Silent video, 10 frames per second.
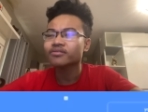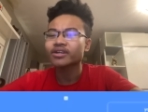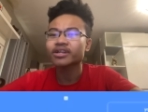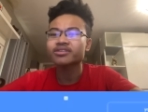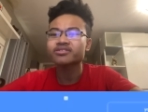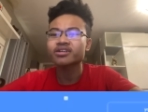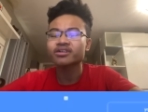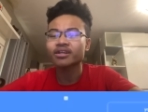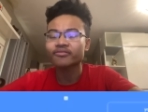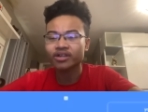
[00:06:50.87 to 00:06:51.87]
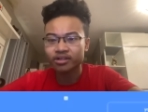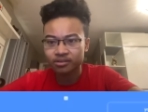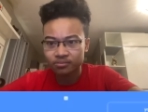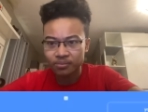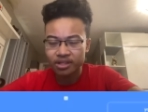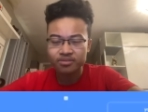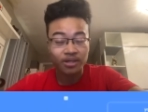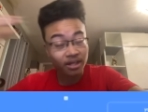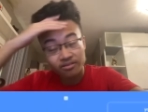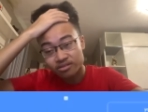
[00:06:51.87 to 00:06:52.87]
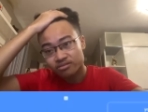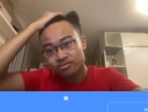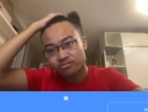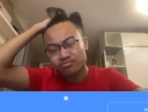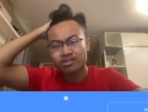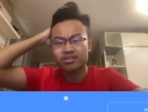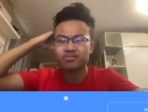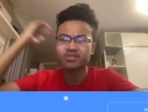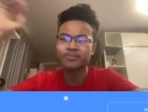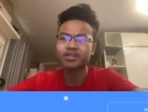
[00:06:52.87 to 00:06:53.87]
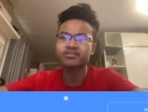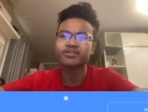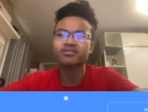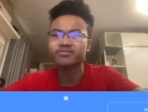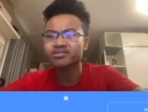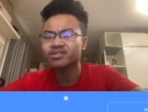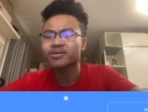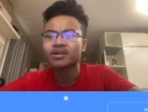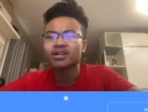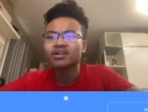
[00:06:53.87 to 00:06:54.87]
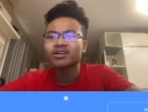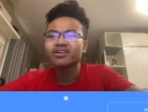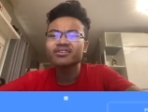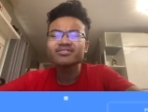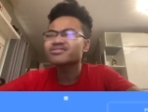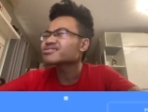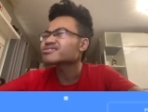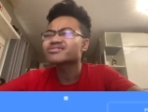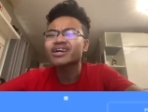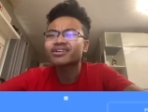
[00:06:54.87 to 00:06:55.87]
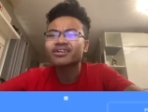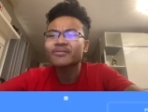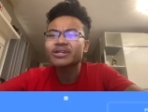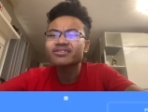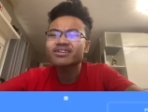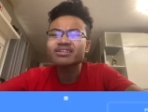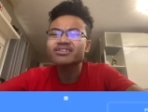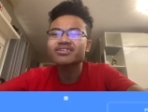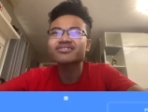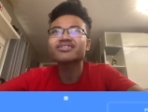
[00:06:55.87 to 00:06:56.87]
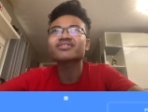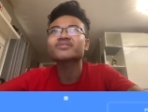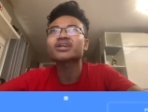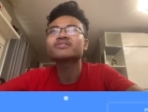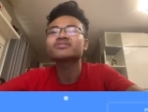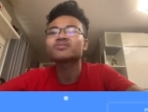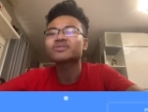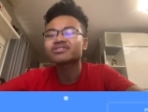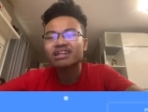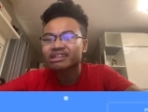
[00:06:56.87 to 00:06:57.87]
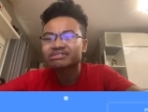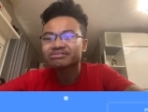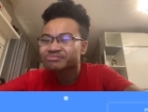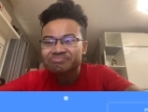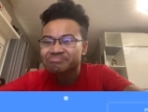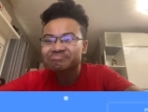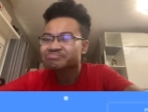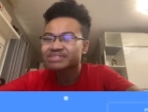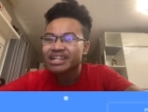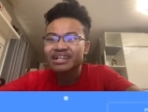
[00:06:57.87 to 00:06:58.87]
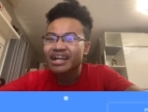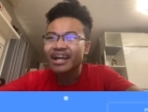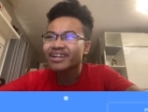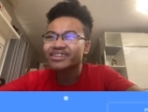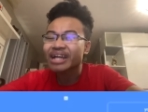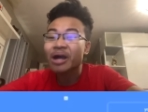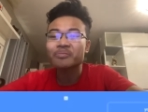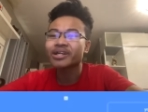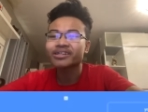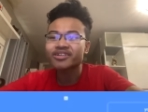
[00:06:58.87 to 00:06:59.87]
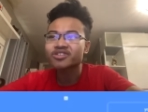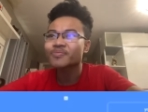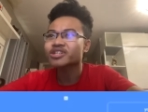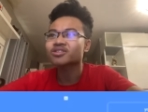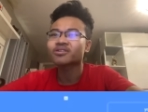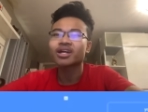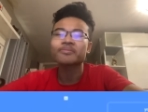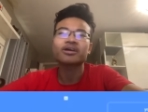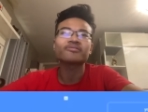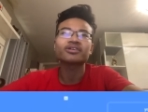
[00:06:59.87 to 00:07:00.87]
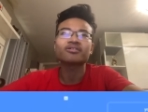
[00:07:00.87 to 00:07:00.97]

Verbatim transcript: Kid City like fucking place, man. That was turn to something else now, obviously. And this is just a century. I mean, it's, it's not century, it's like, I doubt anything special will come out of it. Or